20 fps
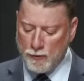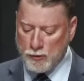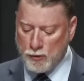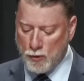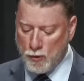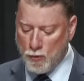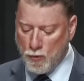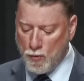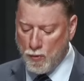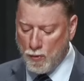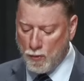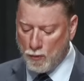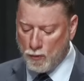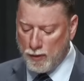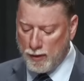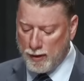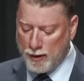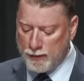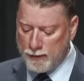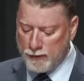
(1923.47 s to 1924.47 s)
those who,
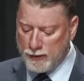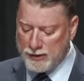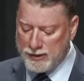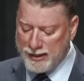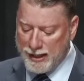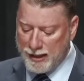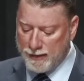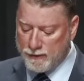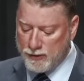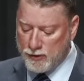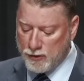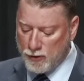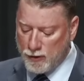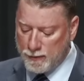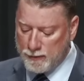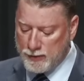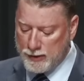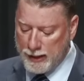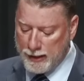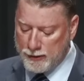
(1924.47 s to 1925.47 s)
under this set of
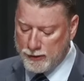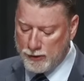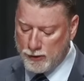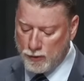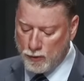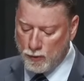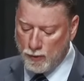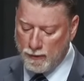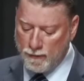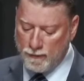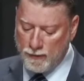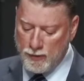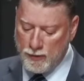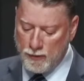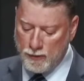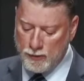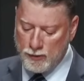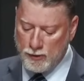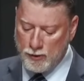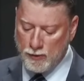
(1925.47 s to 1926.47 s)
circumstances, who
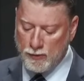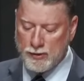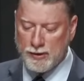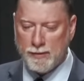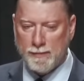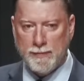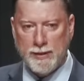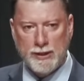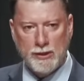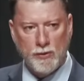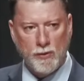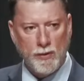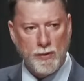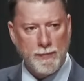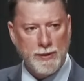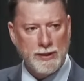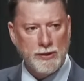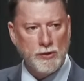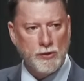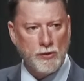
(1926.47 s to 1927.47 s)
refuse to submit to
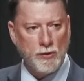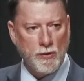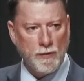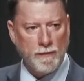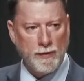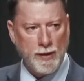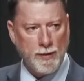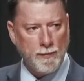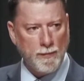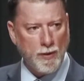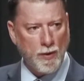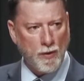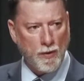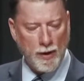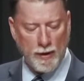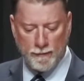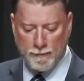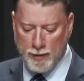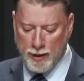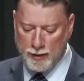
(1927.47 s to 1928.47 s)
him and serve him
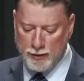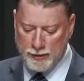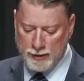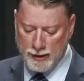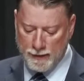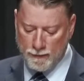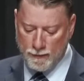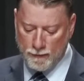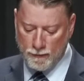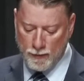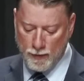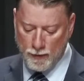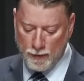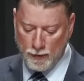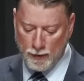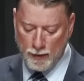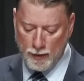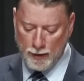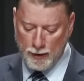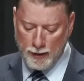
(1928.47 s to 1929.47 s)
are punished even
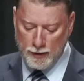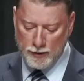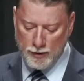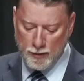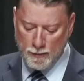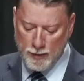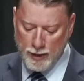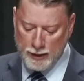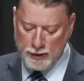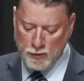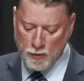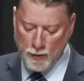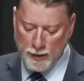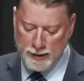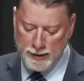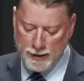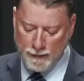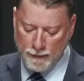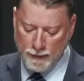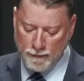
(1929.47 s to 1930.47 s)
further. Jeremiah
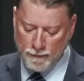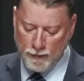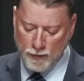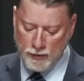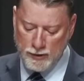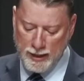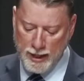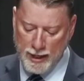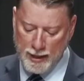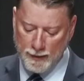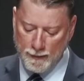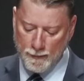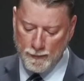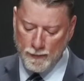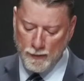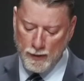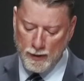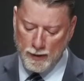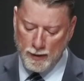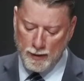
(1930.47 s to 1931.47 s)
27 and verse 8
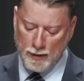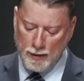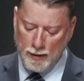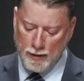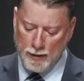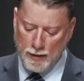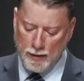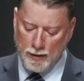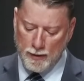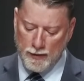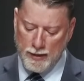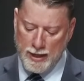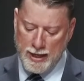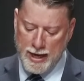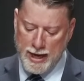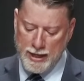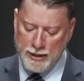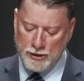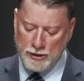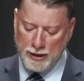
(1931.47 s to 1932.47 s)
the
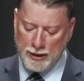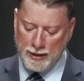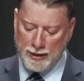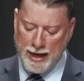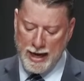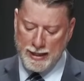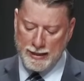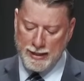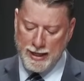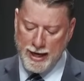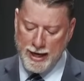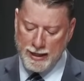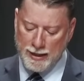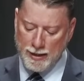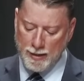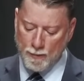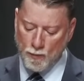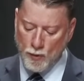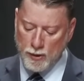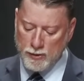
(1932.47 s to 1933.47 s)
nation and
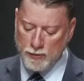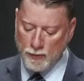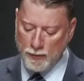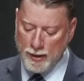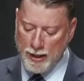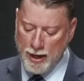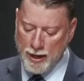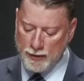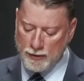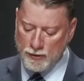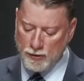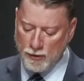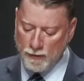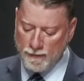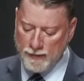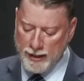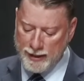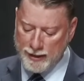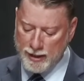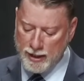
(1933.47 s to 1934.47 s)
kingdom which will not
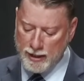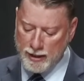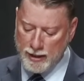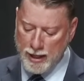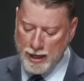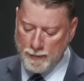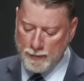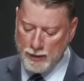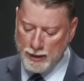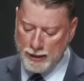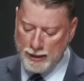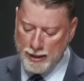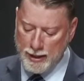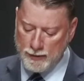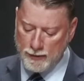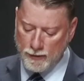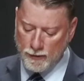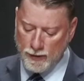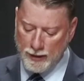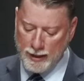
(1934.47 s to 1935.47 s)
serve
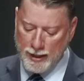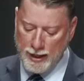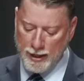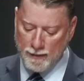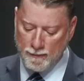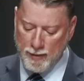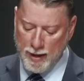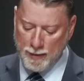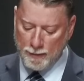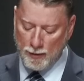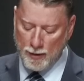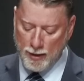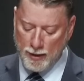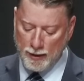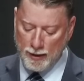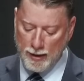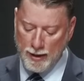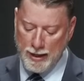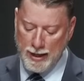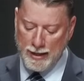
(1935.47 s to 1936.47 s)
Nebuchadnezzar, the king of
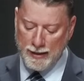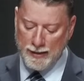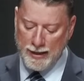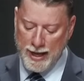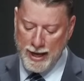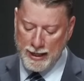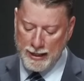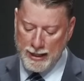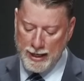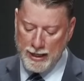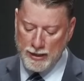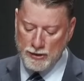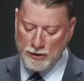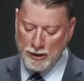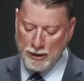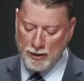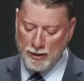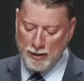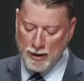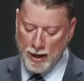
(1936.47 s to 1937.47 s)
Babylon. That
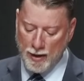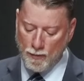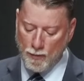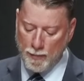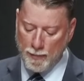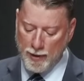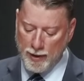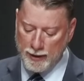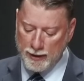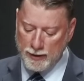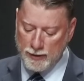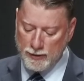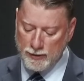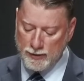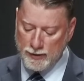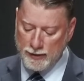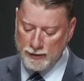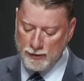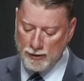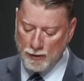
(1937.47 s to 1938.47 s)
nation I will punish,
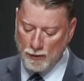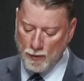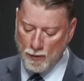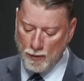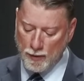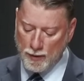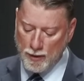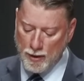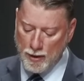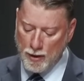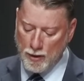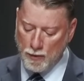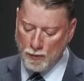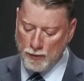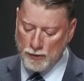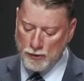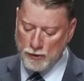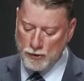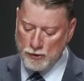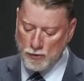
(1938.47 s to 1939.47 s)
says the Lord,
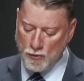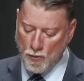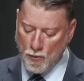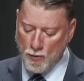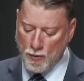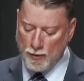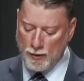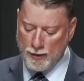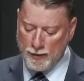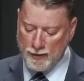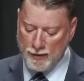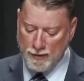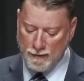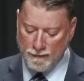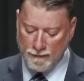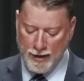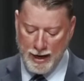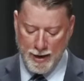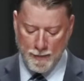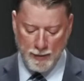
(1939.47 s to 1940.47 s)
with the sword, the
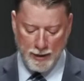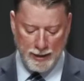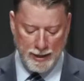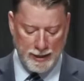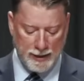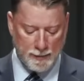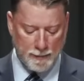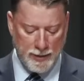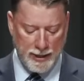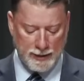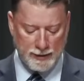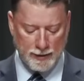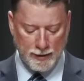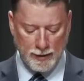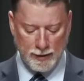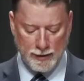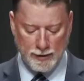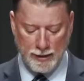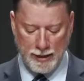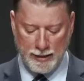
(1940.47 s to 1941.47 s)
famine, and the
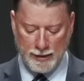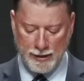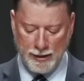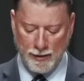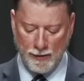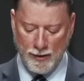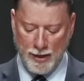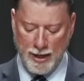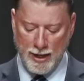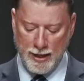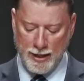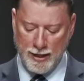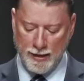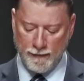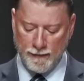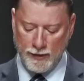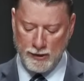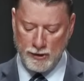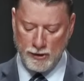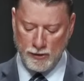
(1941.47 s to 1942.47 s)
pestilence, until I
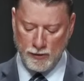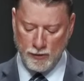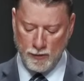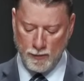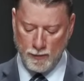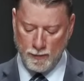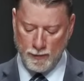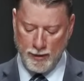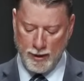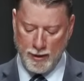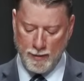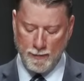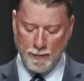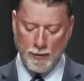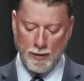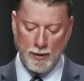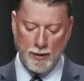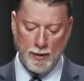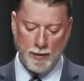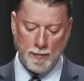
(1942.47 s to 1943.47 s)
have consumed
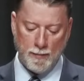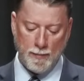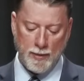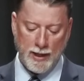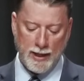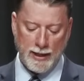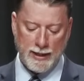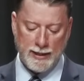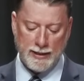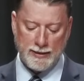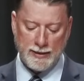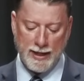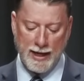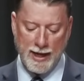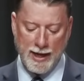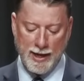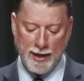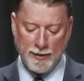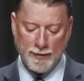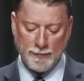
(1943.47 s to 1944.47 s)
them by his
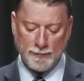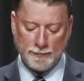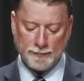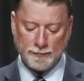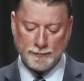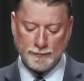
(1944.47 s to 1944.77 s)
hand.